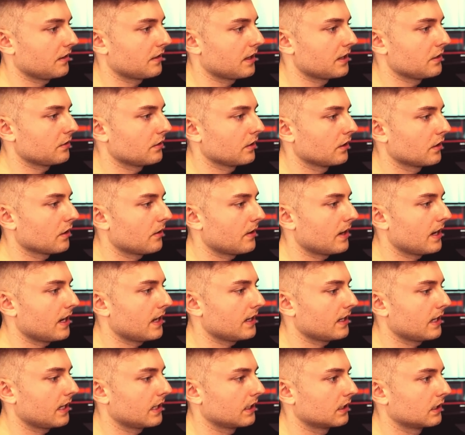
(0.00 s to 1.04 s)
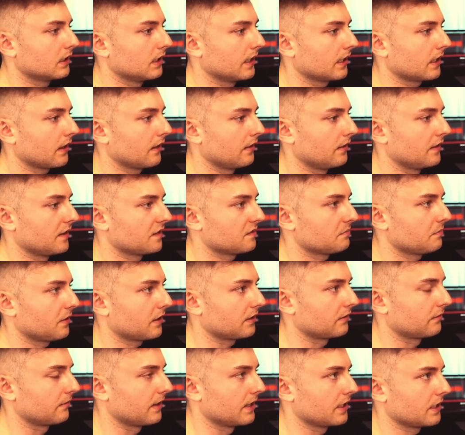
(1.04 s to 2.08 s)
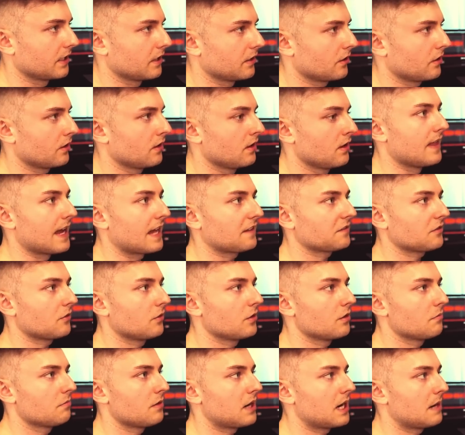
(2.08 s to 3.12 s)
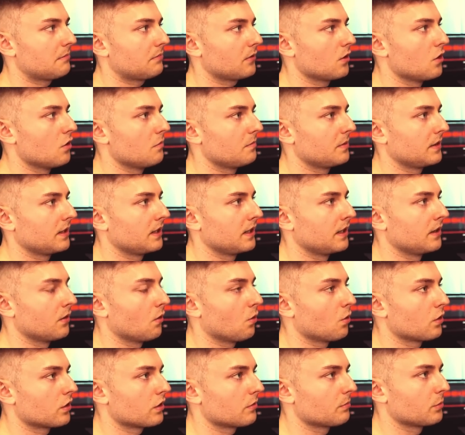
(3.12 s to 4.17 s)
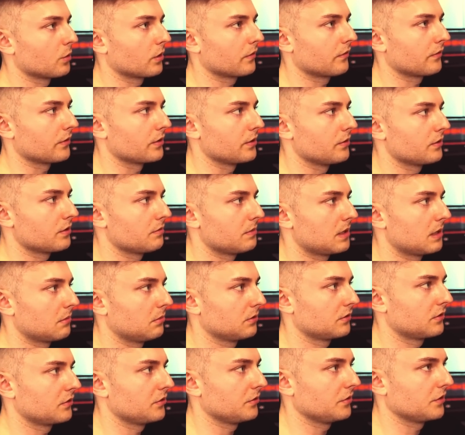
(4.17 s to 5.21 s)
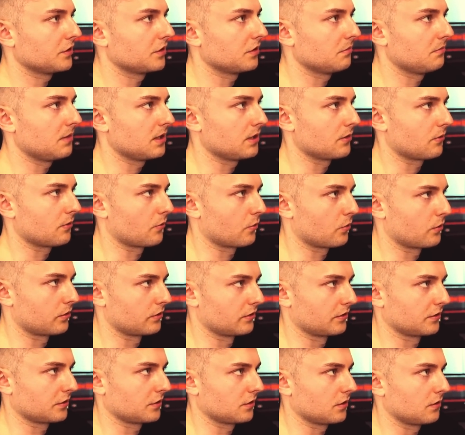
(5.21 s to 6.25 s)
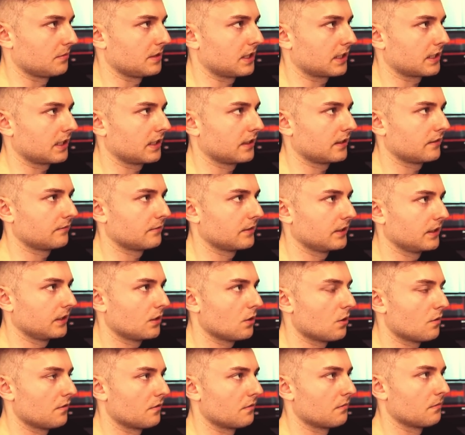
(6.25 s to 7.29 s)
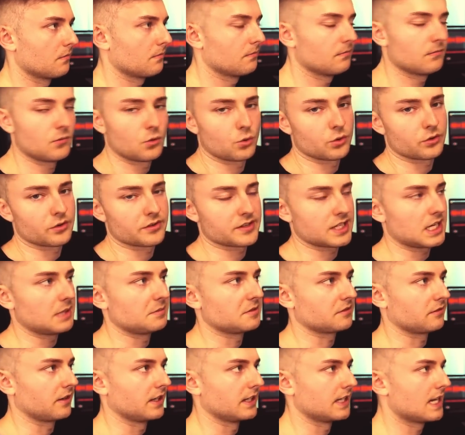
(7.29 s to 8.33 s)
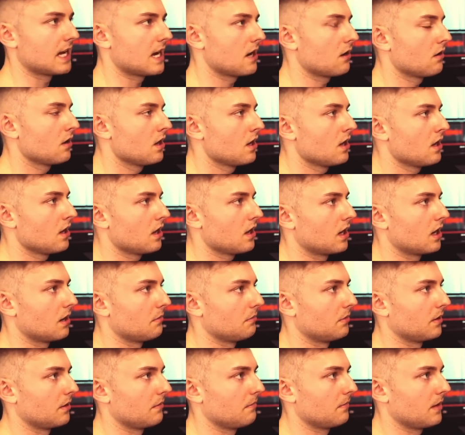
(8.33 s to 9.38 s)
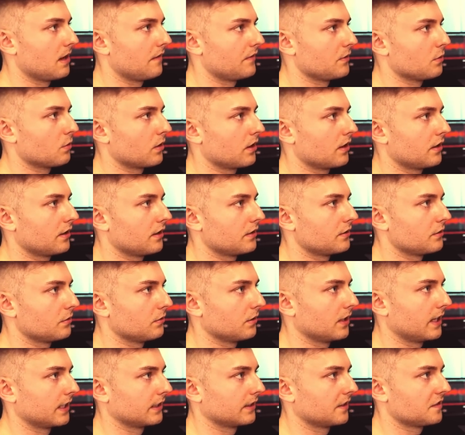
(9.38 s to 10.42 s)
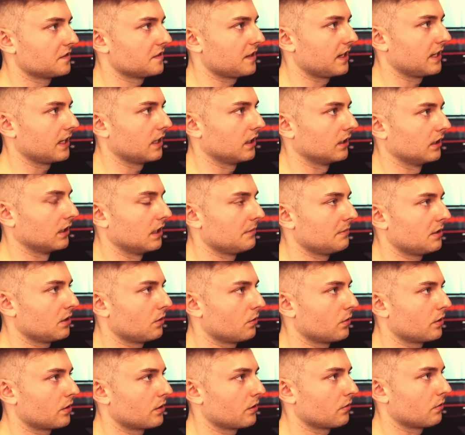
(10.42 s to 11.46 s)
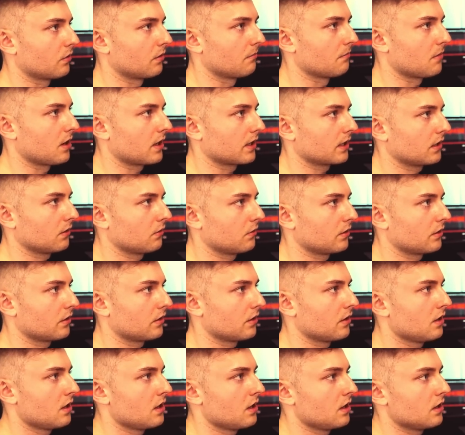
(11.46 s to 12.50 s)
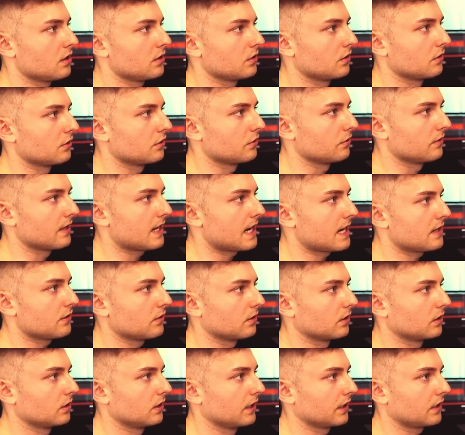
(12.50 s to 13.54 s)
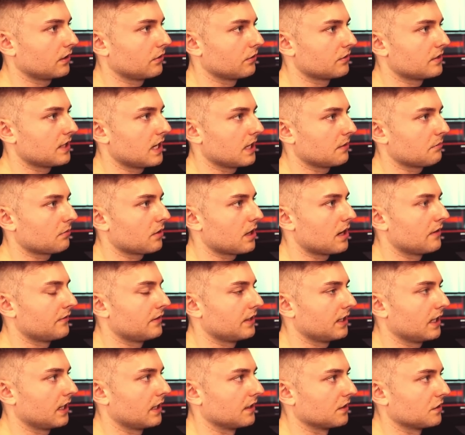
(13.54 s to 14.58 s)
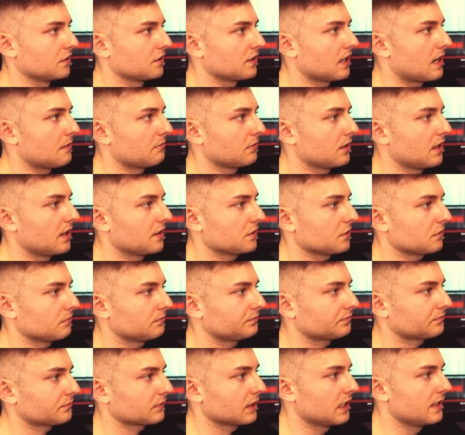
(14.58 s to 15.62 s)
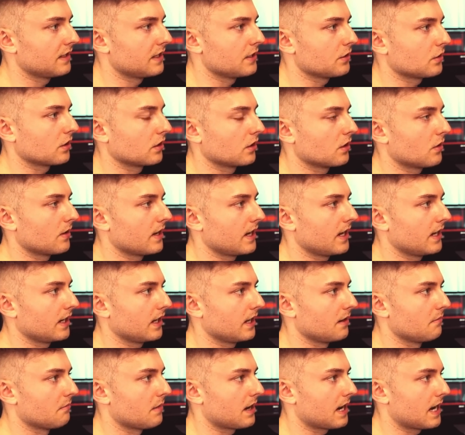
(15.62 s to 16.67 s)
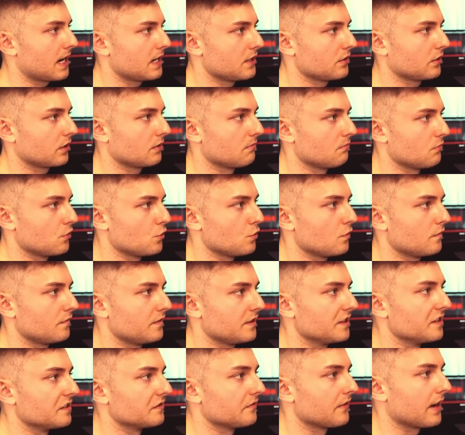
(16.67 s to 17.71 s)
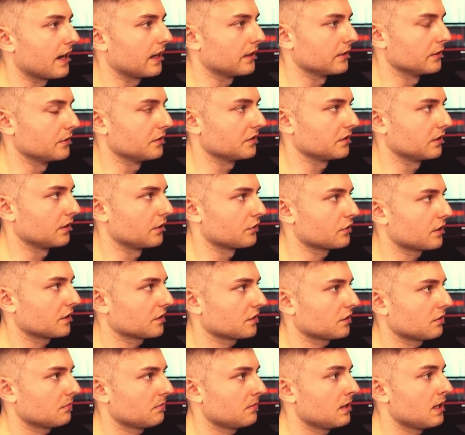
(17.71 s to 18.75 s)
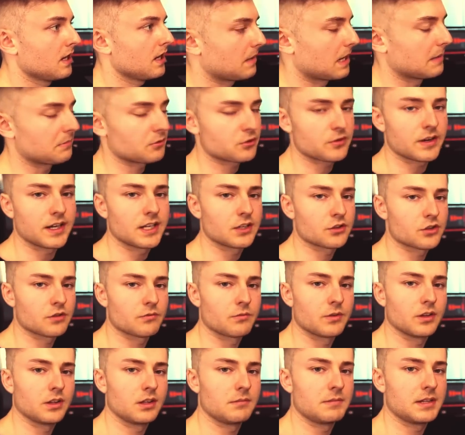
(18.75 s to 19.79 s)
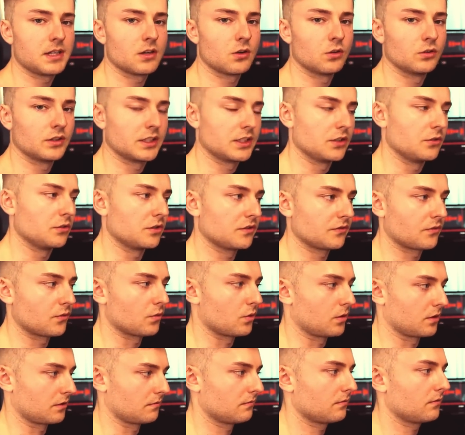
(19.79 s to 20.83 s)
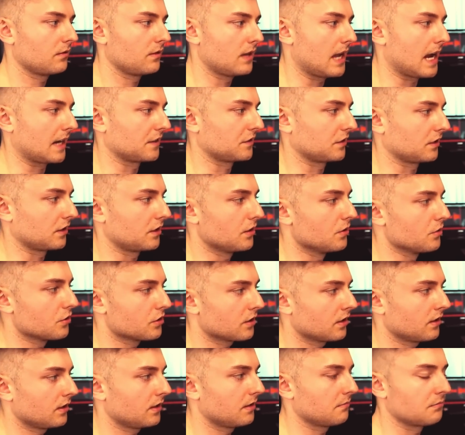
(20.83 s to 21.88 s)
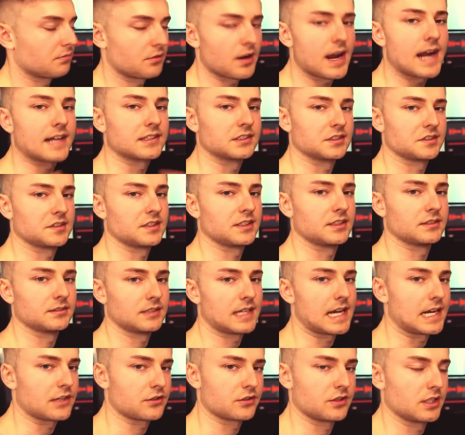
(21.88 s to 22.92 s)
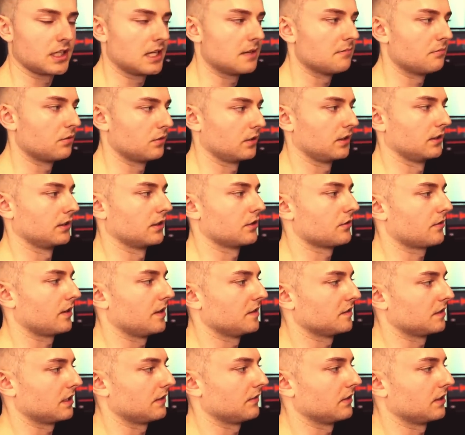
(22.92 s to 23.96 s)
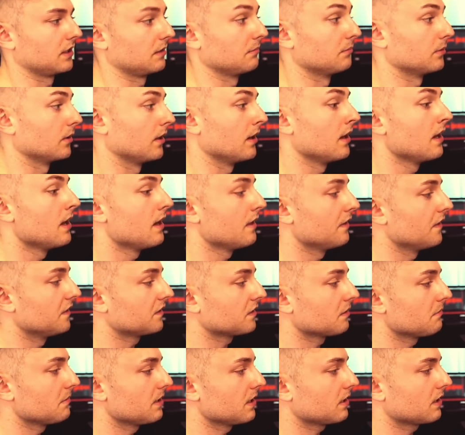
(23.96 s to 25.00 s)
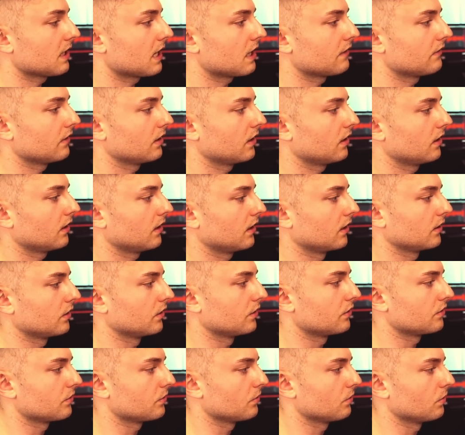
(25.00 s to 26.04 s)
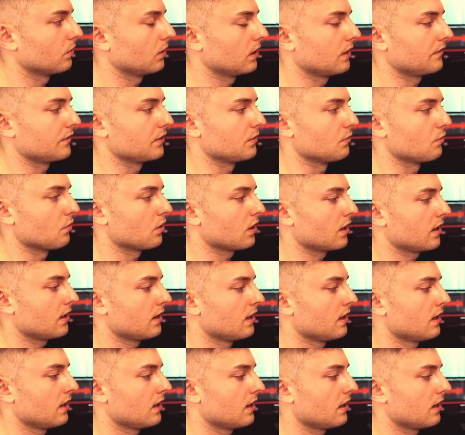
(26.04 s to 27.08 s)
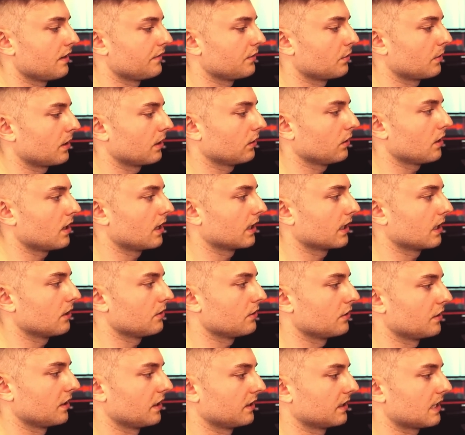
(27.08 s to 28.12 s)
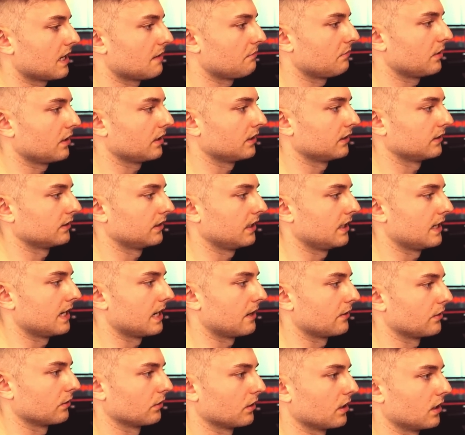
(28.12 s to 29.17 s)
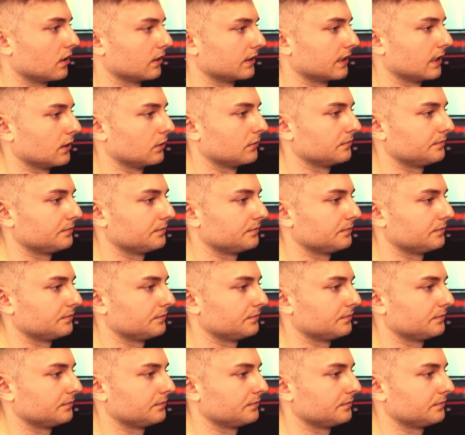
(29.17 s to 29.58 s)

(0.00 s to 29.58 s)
Then you can go ahead and click this button right here. That's going to pop open an order book for you to be able to submit your orders. So I'm not gonna really go over order types right now, but if you wanted to do let's say a limit order or a market order, you can do that. You can click your take profit and stop loss. and then you can go ahead and buy, and you can move these values and adjust them. Paper trading should really be only used for execution and practicing actually inputting the trades and everything, but this can be kind of a good tool if you want. If you want to log out, you hit that button and now you're logged out.